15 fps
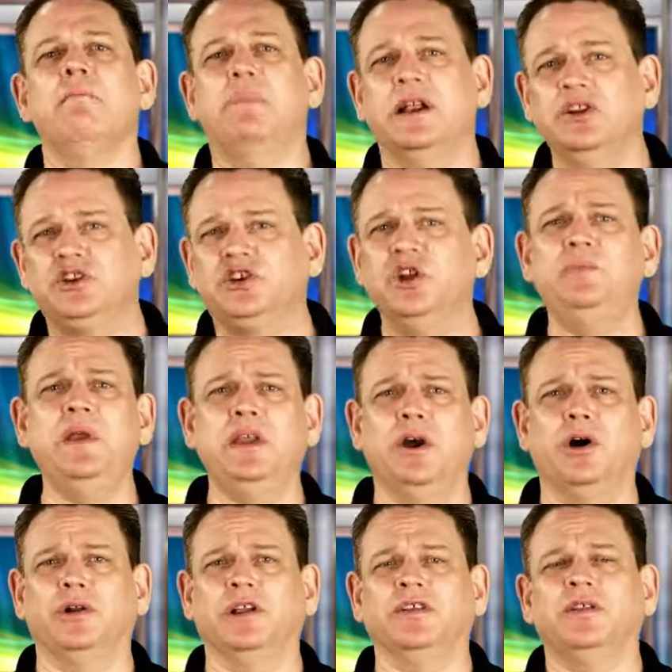but it should be
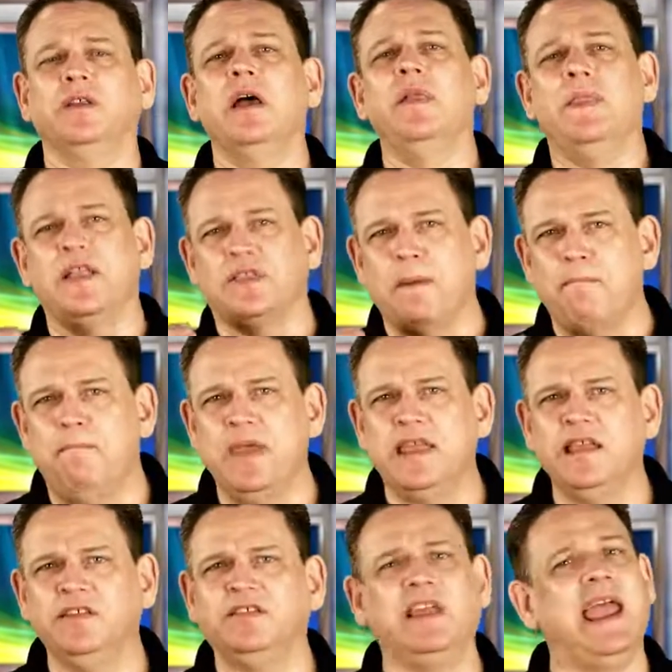noted that the
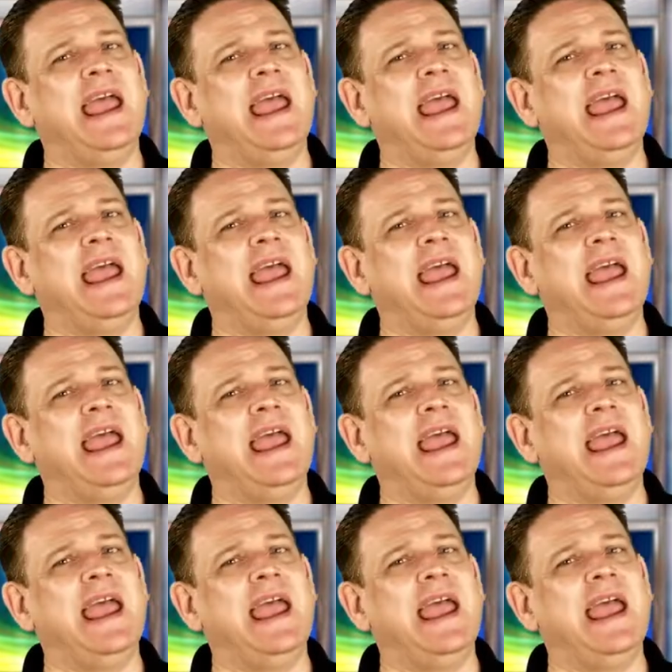biggest